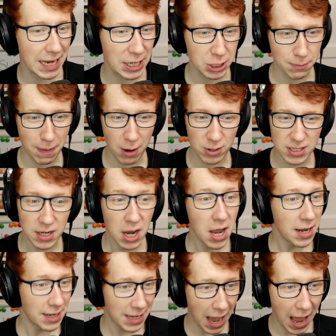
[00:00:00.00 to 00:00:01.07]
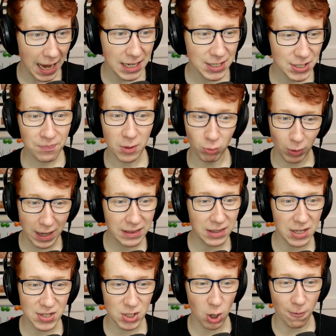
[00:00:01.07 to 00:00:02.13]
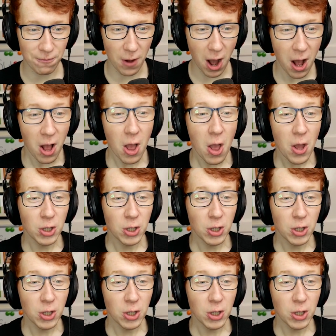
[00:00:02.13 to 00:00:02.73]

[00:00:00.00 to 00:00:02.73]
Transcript: Ancient Powers. Nice. Rate this so far.